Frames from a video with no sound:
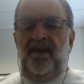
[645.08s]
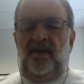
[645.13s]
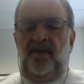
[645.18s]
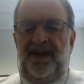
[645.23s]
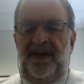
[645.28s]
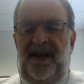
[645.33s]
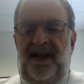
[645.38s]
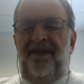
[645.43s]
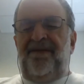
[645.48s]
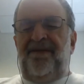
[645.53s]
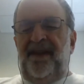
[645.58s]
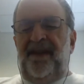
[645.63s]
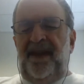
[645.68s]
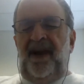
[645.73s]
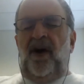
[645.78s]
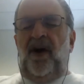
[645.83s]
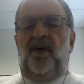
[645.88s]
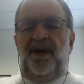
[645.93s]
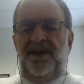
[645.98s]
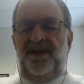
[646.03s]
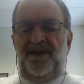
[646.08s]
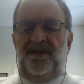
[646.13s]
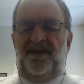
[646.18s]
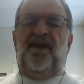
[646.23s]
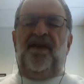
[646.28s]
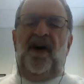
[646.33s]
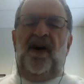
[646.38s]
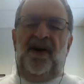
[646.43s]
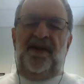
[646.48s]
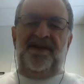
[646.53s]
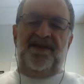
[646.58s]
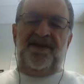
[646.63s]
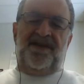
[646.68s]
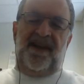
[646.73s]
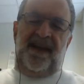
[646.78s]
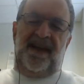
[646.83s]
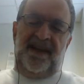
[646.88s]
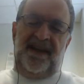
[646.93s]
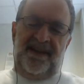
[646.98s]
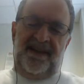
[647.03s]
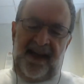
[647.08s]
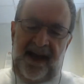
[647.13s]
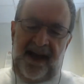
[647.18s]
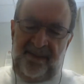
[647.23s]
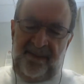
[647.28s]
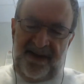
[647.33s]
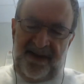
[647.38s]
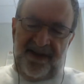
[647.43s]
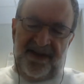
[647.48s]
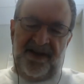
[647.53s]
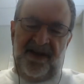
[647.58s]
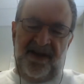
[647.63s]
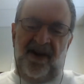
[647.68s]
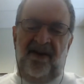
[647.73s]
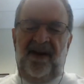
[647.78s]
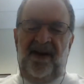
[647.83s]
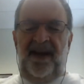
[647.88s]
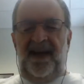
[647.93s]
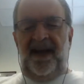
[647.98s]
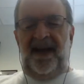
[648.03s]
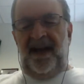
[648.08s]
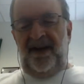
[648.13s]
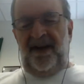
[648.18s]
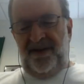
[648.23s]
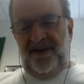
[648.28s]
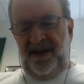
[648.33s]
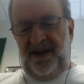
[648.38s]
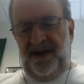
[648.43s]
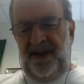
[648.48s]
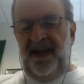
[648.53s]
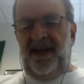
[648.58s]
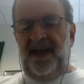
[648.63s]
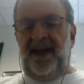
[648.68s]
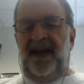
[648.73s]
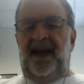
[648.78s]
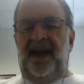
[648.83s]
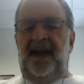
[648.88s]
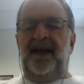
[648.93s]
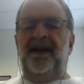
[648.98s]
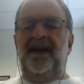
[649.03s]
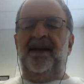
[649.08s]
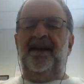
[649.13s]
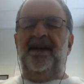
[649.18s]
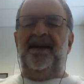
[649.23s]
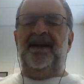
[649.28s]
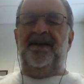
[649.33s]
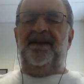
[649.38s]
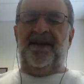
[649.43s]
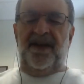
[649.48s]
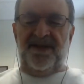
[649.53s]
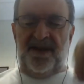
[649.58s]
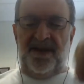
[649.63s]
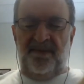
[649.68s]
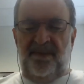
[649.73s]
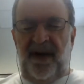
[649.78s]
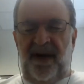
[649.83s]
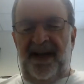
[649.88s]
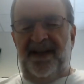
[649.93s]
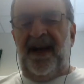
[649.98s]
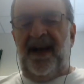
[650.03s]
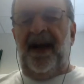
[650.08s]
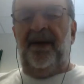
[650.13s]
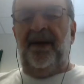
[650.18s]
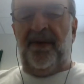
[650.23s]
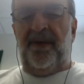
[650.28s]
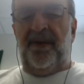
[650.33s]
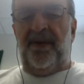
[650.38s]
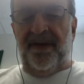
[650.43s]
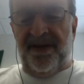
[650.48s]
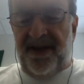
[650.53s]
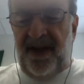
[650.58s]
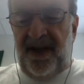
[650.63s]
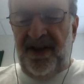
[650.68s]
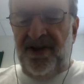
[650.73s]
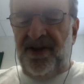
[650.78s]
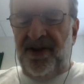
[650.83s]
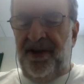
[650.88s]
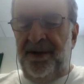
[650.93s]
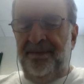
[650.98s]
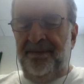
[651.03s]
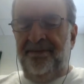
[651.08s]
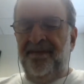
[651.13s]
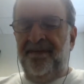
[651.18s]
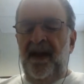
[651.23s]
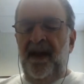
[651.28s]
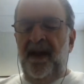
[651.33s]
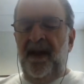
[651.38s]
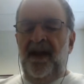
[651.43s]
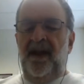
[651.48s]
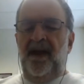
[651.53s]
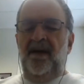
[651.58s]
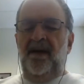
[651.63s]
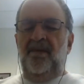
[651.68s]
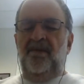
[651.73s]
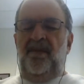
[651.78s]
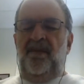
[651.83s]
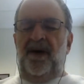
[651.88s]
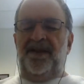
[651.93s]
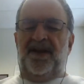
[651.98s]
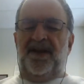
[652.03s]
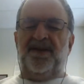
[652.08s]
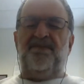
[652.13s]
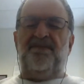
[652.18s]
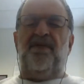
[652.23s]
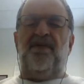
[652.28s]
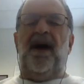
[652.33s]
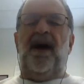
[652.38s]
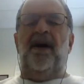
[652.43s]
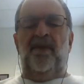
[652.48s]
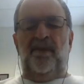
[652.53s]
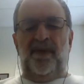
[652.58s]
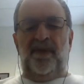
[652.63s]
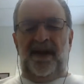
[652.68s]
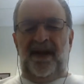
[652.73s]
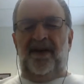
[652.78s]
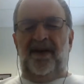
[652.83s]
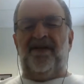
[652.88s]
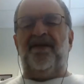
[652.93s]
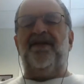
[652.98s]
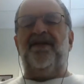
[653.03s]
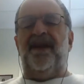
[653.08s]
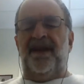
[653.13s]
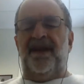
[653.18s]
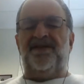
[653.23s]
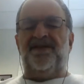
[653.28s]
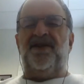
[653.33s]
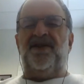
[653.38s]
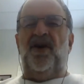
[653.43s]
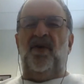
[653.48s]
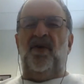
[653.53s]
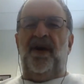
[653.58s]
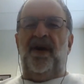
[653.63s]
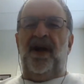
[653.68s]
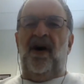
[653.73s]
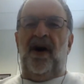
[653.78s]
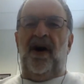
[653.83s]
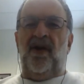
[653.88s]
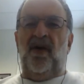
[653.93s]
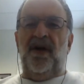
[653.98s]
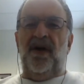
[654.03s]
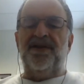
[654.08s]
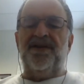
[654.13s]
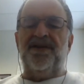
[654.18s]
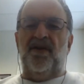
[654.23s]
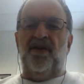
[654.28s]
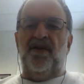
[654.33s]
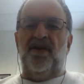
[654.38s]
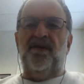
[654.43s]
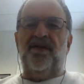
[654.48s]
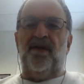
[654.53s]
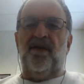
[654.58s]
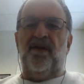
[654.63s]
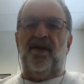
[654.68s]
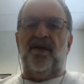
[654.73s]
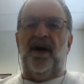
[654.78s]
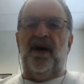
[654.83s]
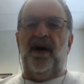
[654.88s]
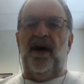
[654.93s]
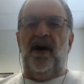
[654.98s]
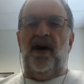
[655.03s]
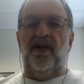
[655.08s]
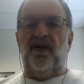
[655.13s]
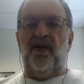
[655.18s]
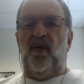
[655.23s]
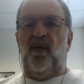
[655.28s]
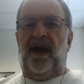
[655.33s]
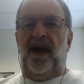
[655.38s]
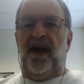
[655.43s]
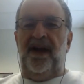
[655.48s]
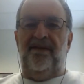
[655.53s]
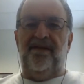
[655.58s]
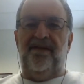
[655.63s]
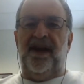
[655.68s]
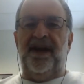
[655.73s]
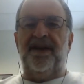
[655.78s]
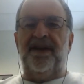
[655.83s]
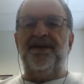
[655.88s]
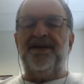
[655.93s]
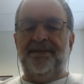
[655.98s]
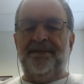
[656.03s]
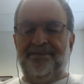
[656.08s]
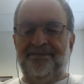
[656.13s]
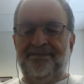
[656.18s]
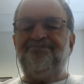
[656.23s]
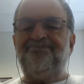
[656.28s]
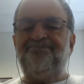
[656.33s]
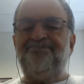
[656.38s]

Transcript: we definitely always default to say it damages RNA or DNA. It does it by dimerization. But there's probably other things going on also for other wavelengths.